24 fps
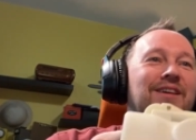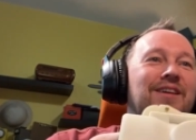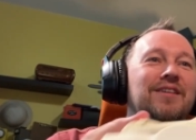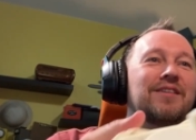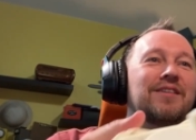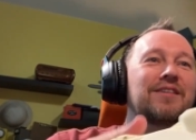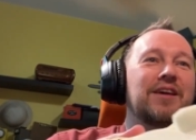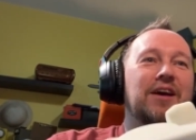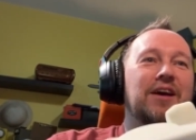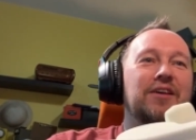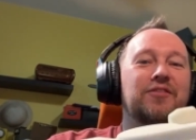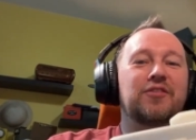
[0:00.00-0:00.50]

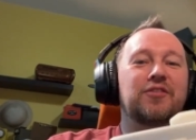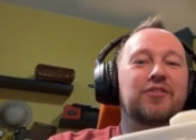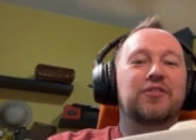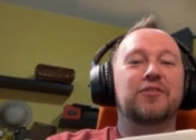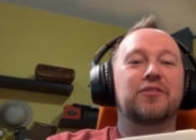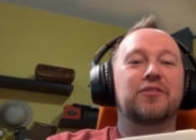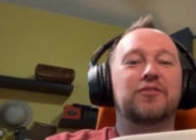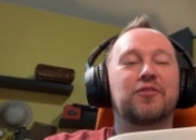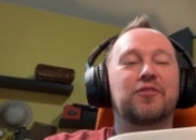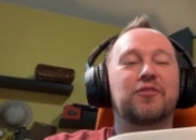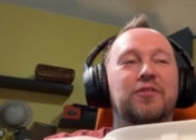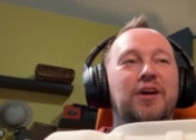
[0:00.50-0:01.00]
Yeah, so
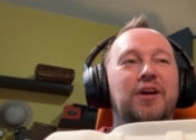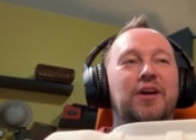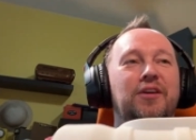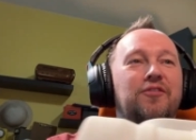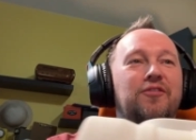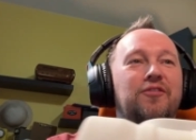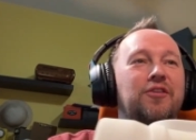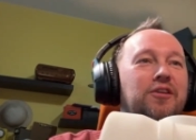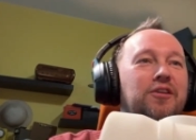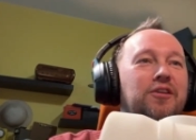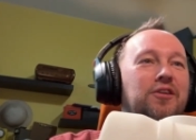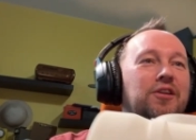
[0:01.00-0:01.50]
it
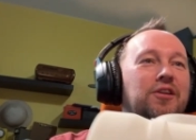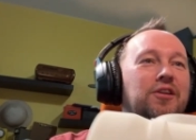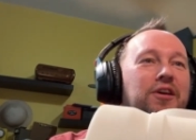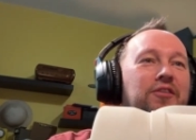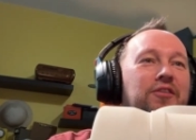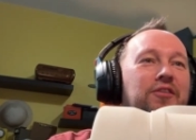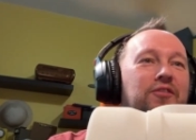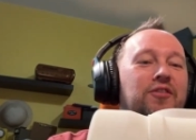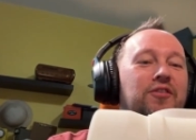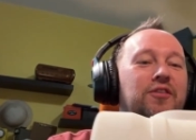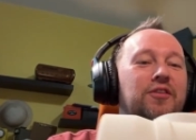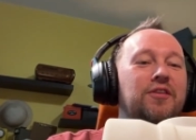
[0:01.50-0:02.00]
actually
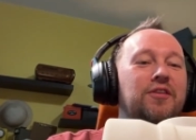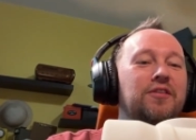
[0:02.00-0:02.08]
clicks, and